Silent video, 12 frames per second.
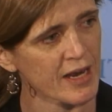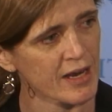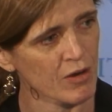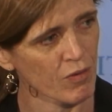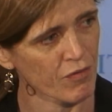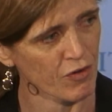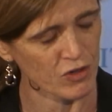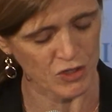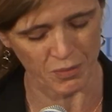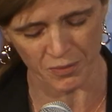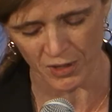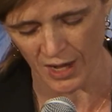
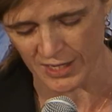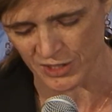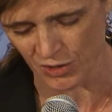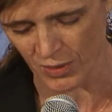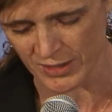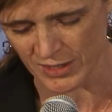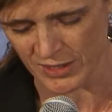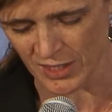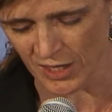irreversible consequences,